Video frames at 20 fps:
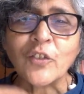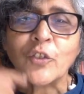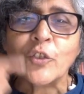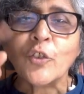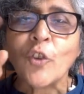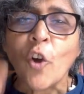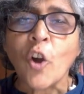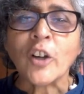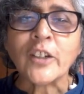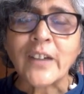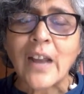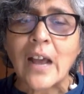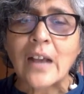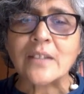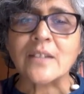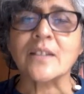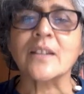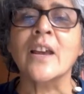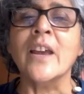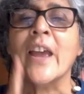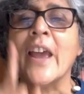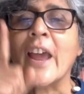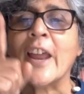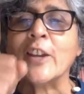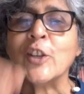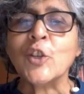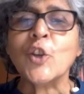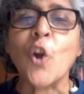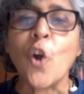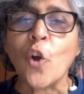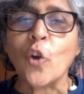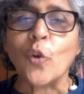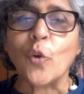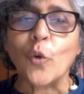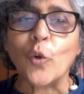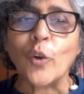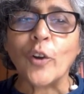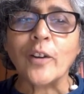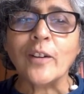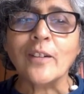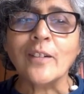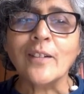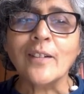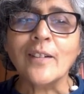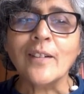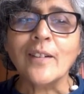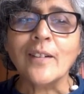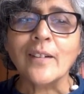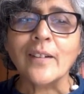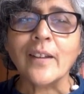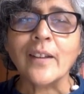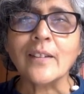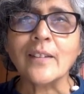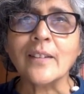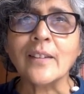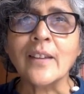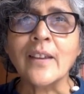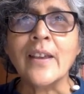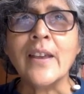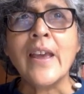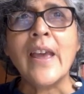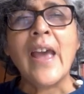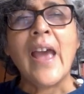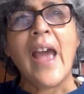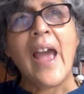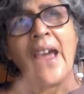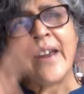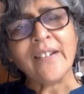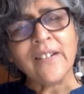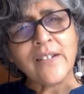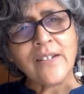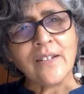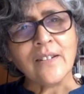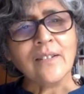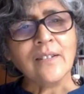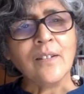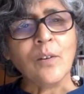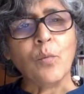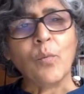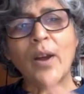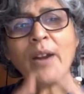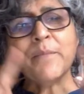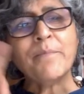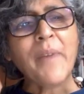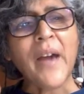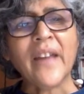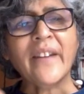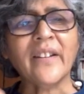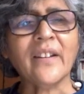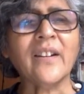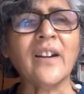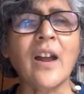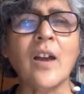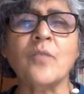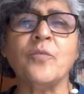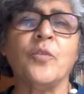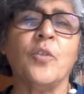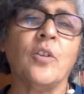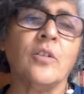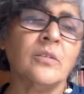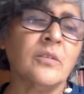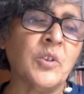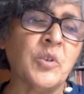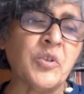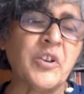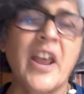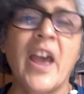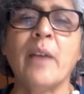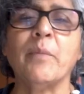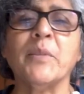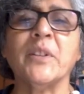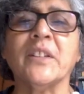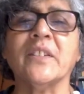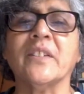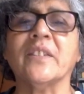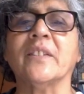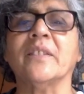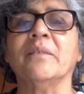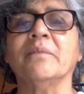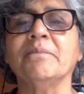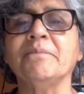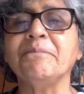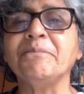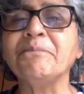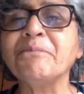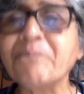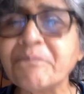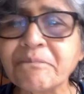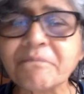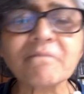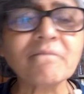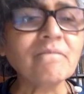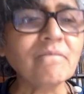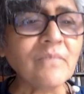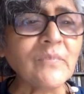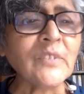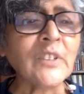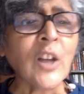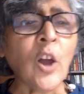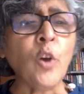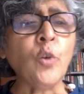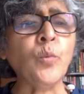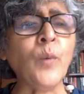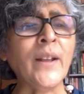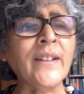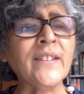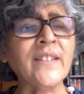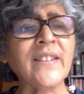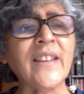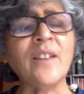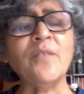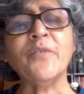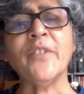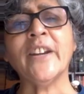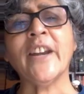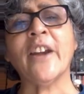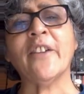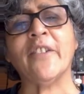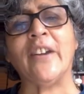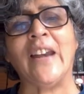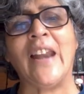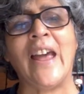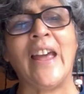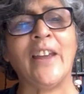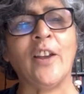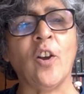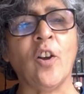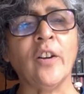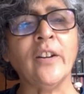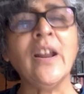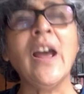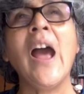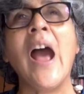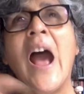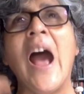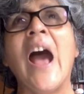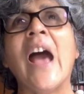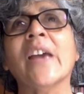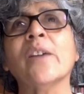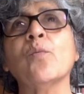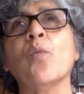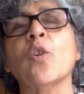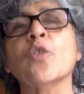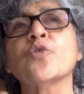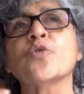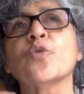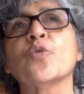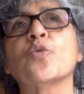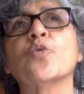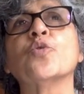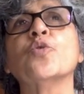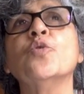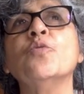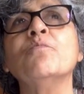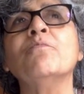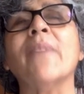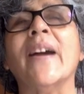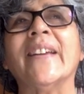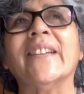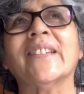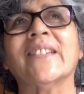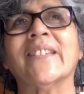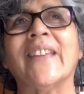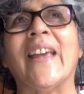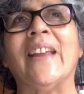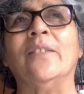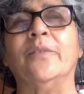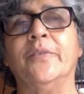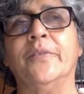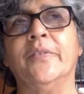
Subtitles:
your task and your goal. Yes. And one paragraph on good habits on oneself. When I rely on, I want to groom myself